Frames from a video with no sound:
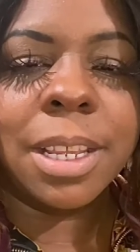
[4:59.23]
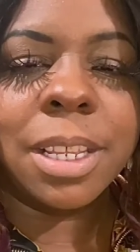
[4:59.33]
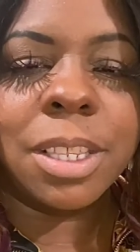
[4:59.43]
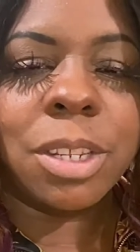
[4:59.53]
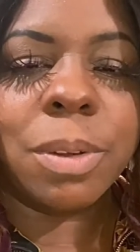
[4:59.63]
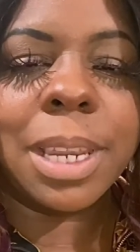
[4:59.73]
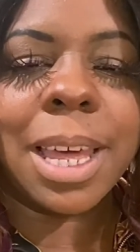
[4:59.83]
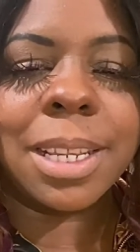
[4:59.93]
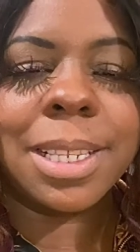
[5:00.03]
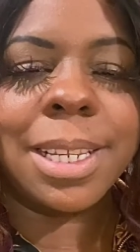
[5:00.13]
to a lot
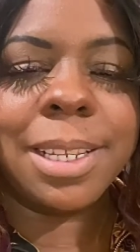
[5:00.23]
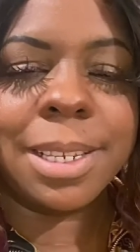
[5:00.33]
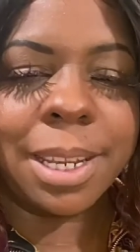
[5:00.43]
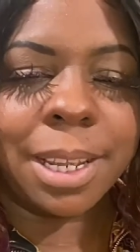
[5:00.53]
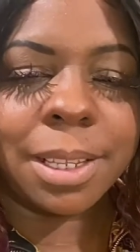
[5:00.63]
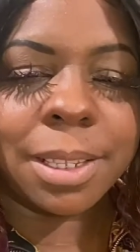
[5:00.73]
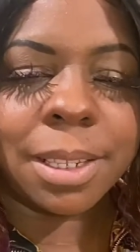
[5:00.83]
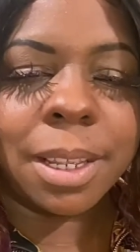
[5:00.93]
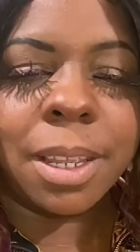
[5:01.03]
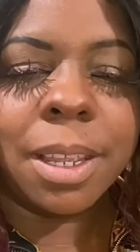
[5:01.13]
of seasonings,
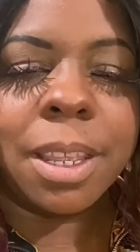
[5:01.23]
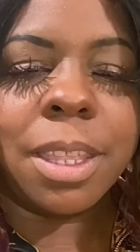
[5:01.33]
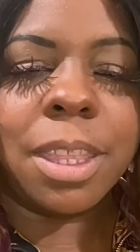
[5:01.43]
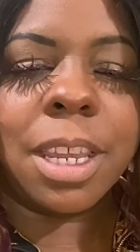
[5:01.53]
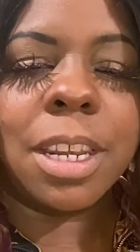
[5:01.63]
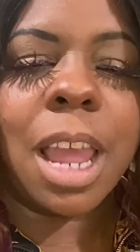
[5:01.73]
then